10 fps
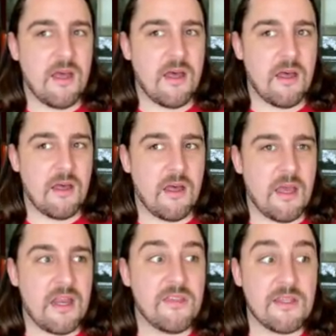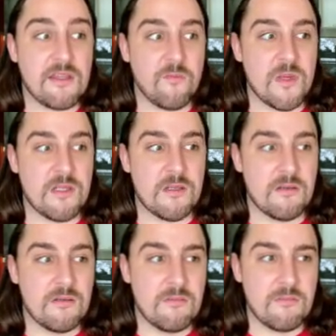And I think they've
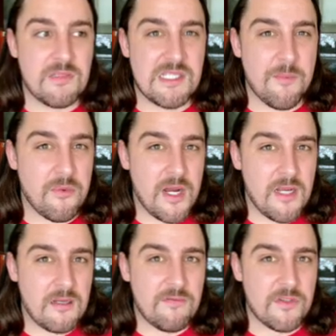been separated